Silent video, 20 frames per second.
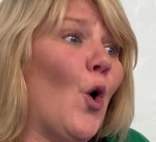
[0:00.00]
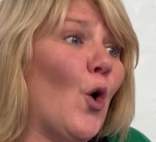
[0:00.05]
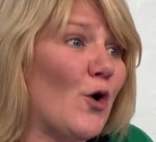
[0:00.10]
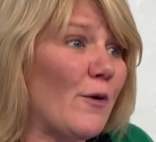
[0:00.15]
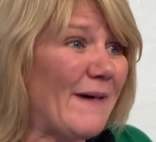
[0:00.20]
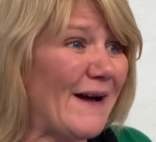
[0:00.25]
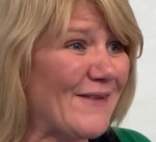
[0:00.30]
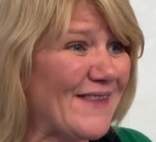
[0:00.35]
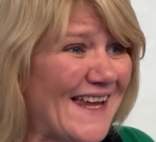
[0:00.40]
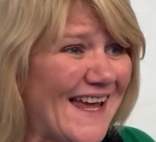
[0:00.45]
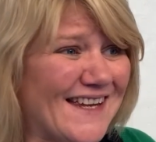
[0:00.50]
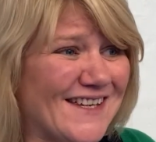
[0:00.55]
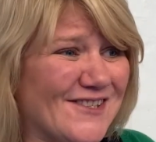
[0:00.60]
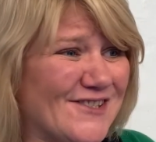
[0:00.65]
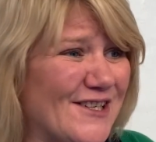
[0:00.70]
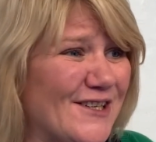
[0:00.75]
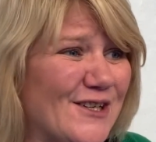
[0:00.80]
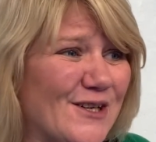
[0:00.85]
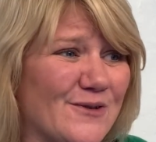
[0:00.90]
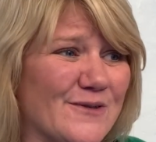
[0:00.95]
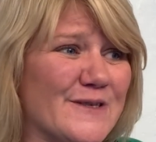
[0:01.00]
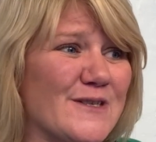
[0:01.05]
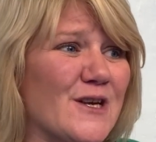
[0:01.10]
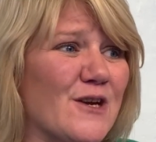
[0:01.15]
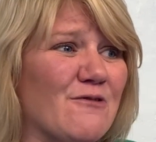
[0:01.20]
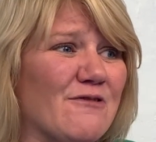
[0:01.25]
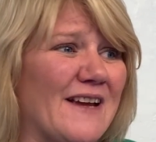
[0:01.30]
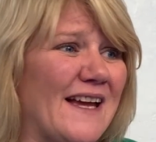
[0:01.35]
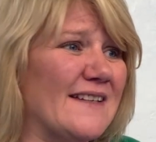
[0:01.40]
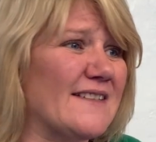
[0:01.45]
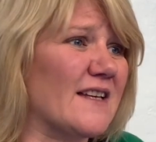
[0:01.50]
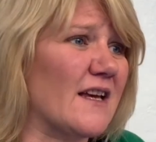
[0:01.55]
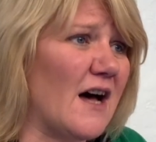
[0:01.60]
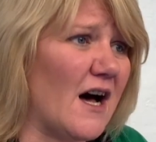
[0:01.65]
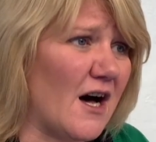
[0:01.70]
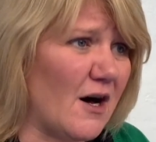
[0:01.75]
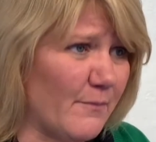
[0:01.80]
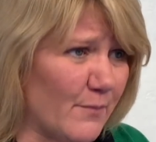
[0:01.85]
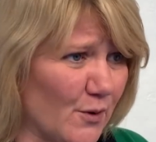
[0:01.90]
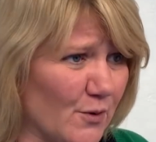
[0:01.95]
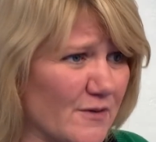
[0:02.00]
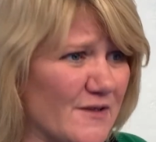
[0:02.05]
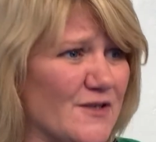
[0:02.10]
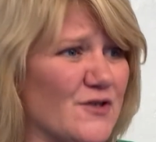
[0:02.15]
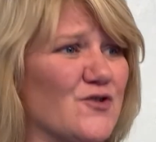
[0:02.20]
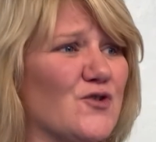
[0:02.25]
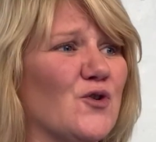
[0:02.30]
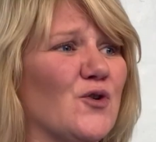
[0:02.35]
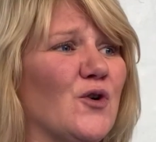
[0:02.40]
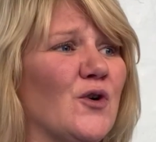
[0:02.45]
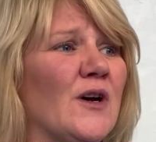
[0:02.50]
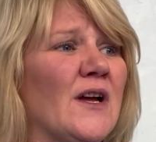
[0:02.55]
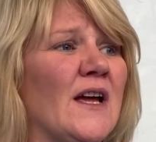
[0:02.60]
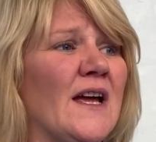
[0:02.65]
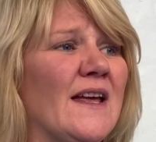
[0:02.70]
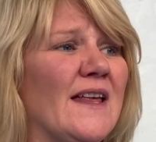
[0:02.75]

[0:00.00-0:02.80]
Or about the energy used to create a cardboard straw.